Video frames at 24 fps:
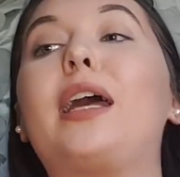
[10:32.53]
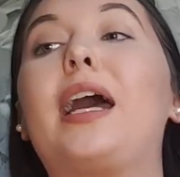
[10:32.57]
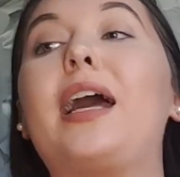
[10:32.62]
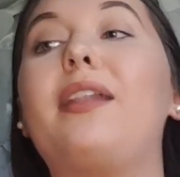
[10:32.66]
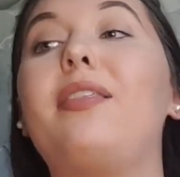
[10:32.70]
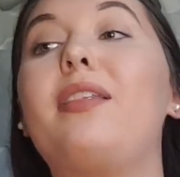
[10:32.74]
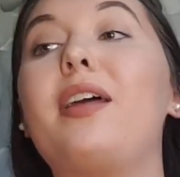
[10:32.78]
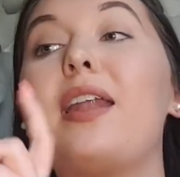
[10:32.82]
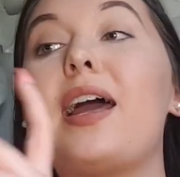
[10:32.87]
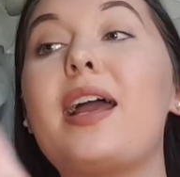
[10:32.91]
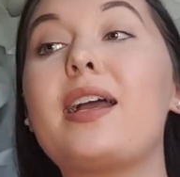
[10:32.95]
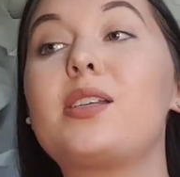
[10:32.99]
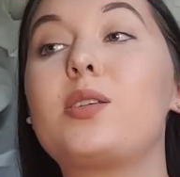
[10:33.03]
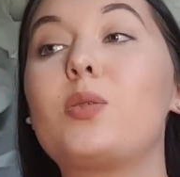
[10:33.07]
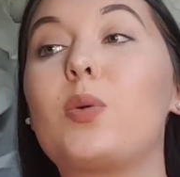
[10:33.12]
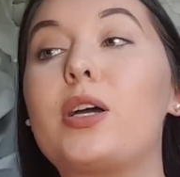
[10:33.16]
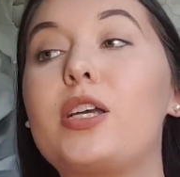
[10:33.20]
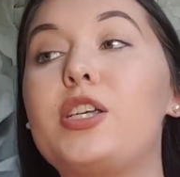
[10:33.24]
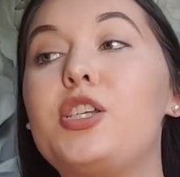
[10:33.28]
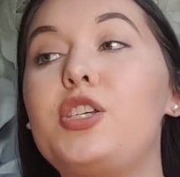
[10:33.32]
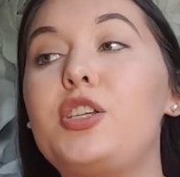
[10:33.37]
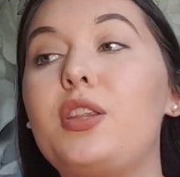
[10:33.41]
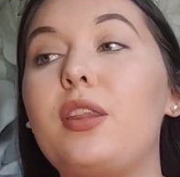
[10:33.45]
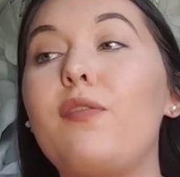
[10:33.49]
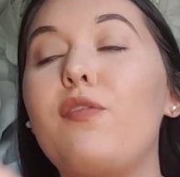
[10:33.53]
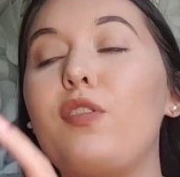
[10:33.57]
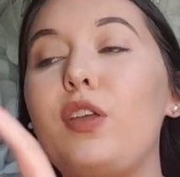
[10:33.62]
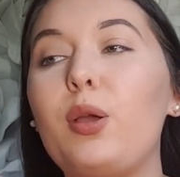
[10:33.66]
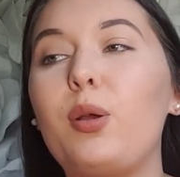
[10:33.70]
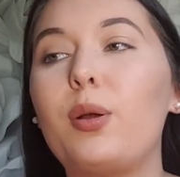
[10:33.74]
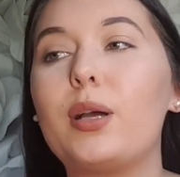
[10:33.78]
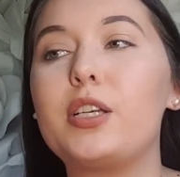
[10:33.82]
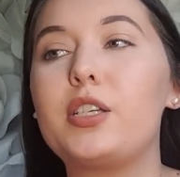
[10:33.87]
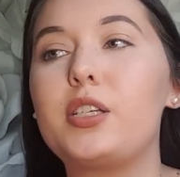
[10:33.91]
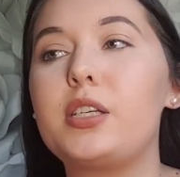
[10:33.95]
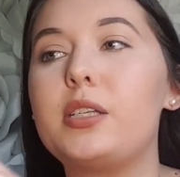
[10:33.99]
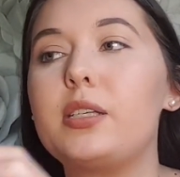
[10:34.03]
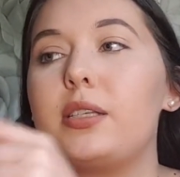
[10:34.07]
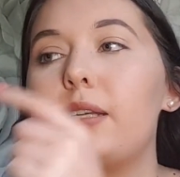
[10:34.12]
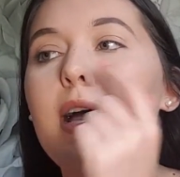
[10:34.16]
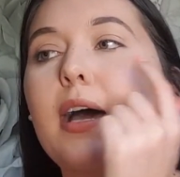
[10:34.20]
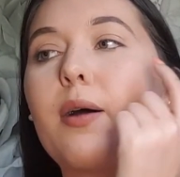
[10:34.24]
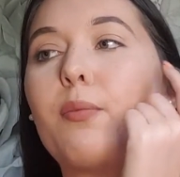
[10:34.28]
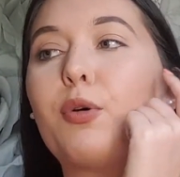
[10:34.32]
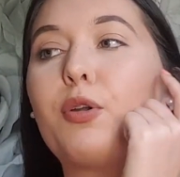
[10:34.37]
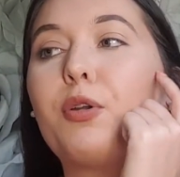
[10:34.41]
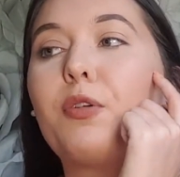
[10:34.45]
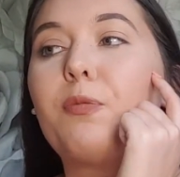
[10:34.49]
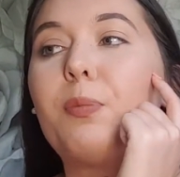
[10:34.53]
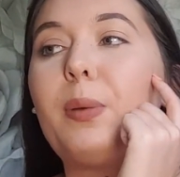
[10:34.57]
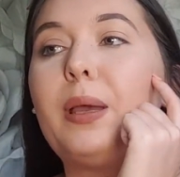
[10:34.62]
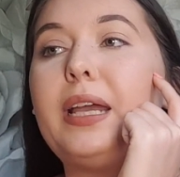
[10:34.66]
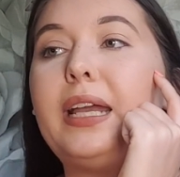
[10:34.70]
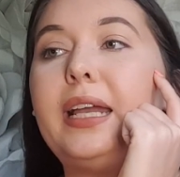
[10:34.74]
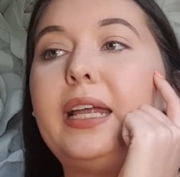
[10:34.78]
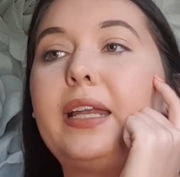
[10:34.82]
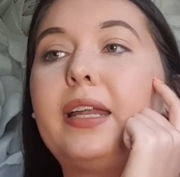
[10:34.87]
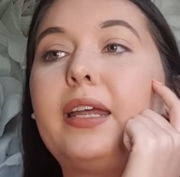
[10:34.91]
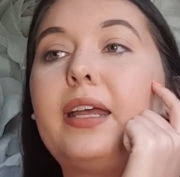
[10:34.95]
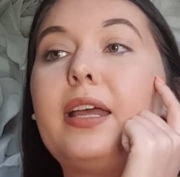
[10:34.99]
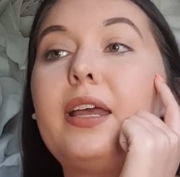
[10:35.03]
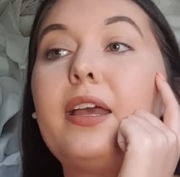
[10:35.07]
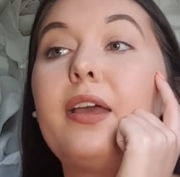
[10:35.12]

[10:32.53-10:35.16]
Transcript: and the next question, the few questions down would have been,